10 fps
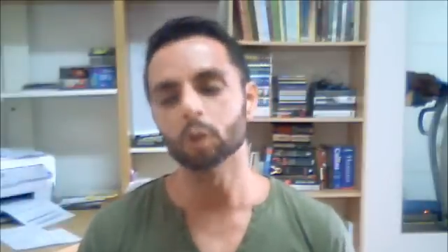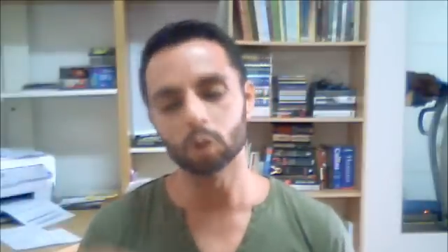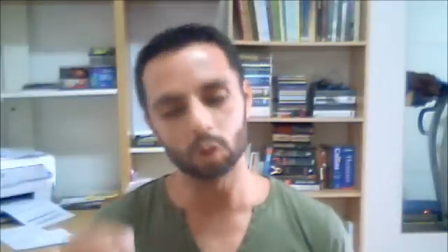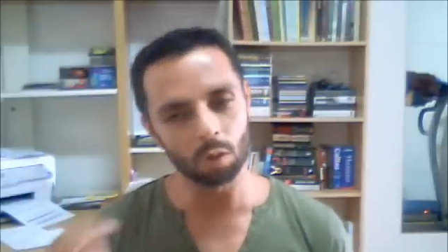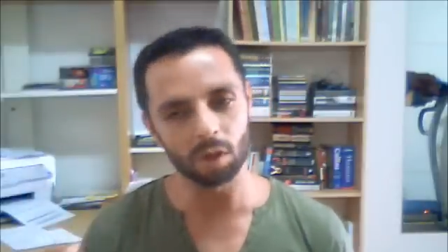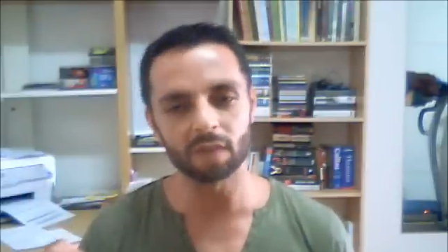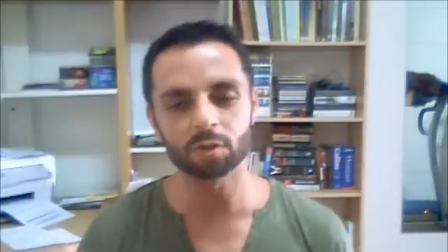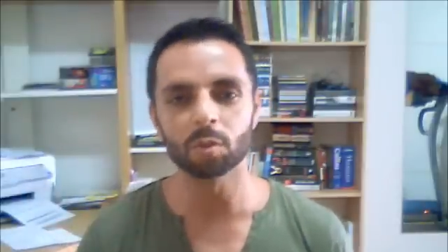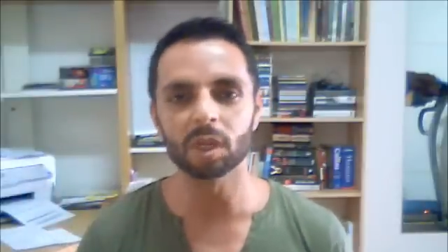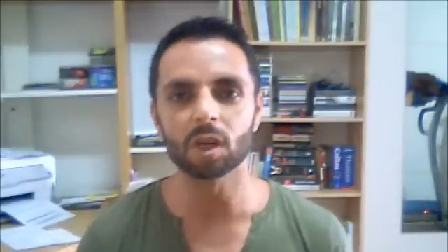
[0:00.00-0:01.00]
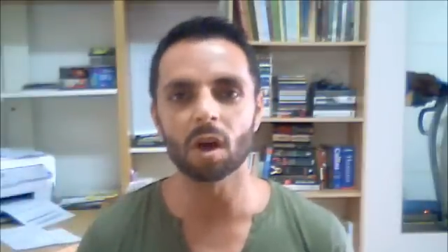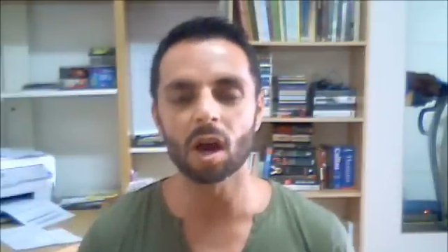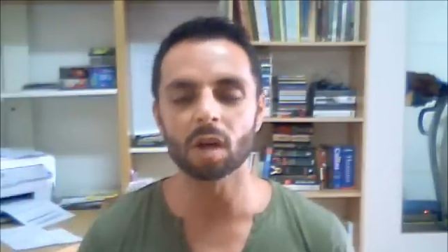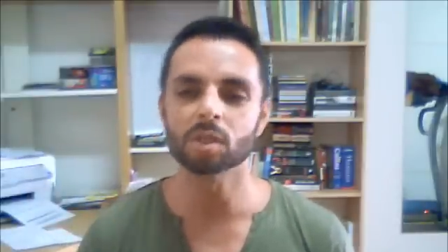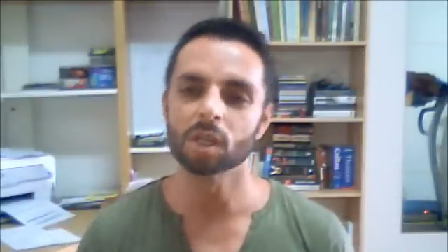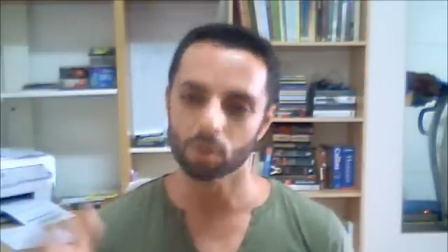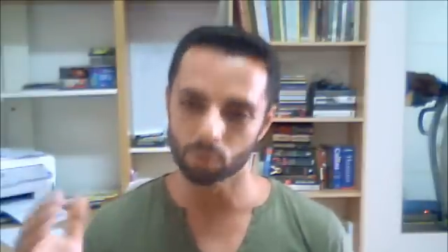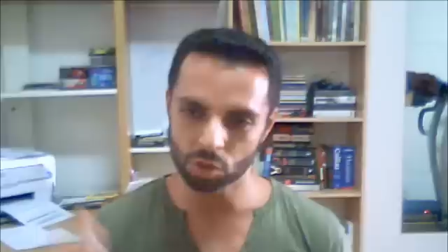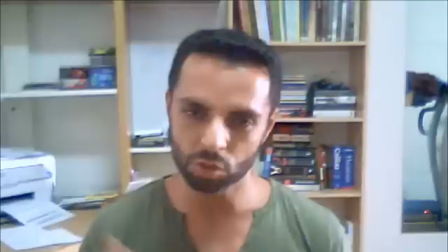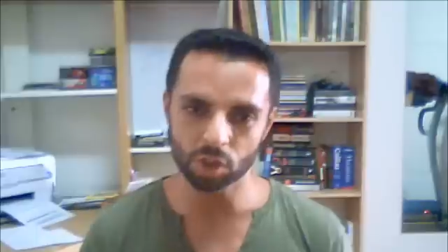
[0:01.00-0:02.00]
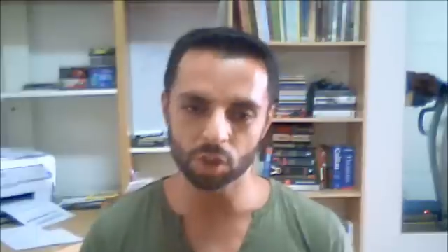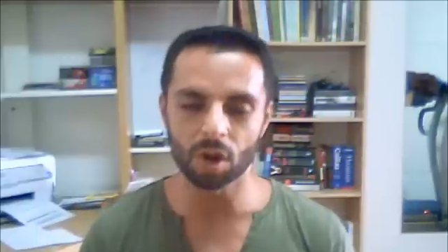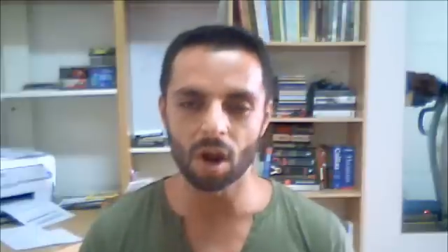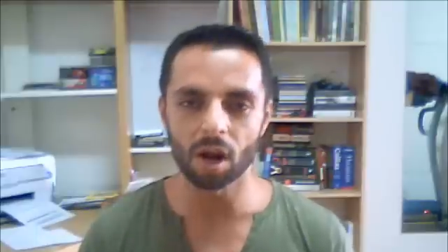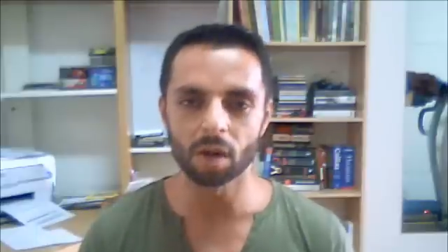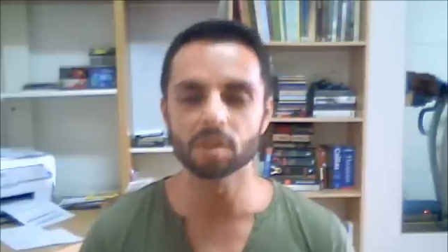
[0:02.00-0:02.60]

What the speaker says: Don't have too many carbs. Restrict your carbs.